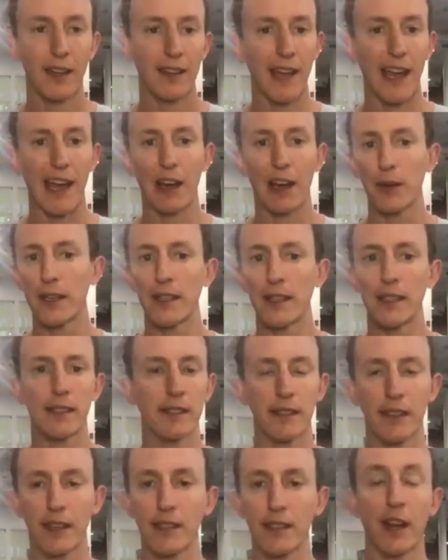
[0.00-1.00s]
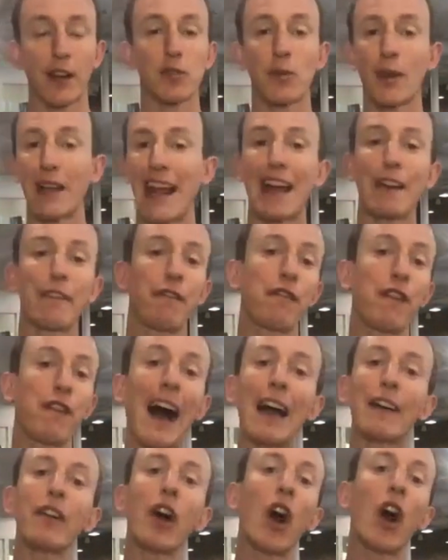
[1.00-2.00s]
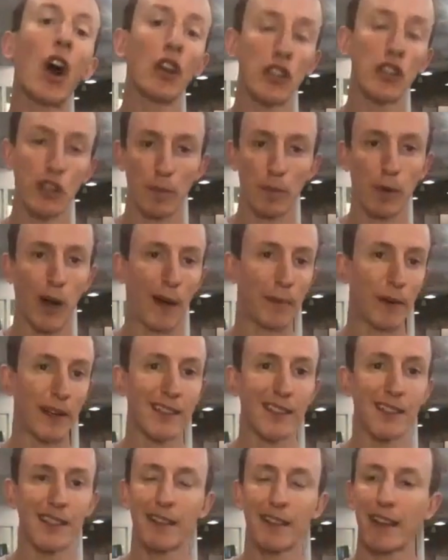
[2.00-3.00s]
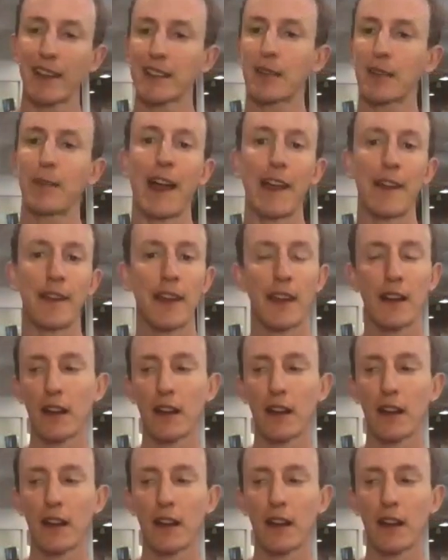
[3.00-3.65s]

Now he's on his way to have 500 properties because he likes to buy,